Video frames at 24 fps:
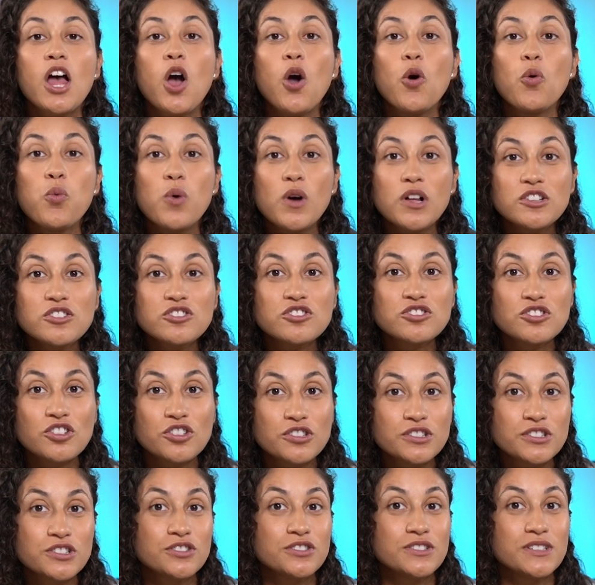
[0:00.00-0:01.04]
A well
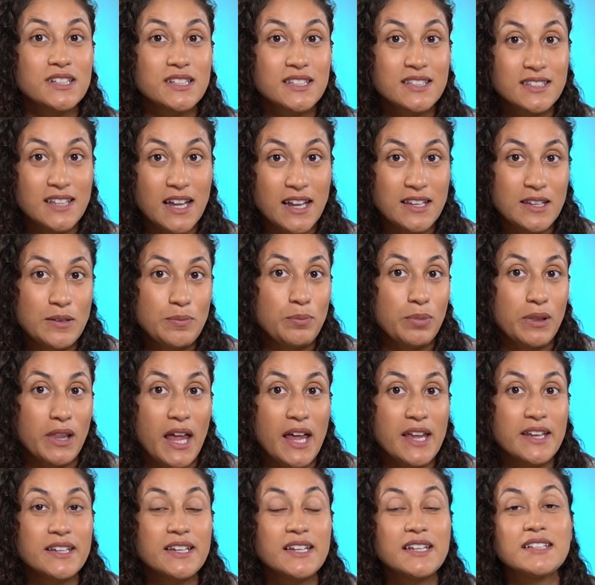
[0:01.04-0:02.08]
structured study
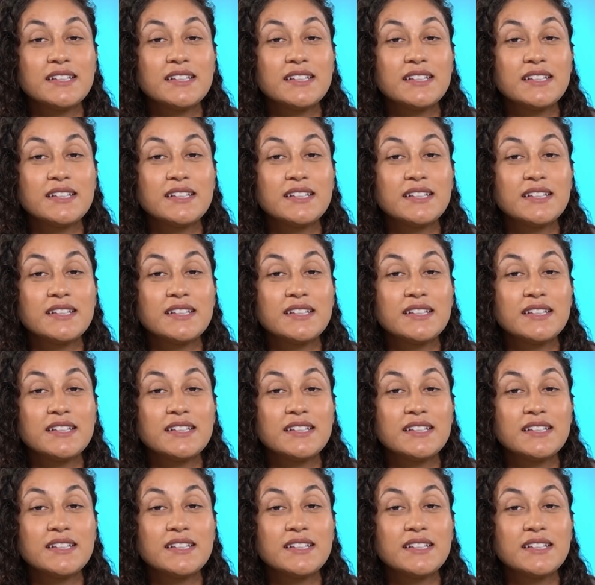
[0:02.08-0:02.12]
plan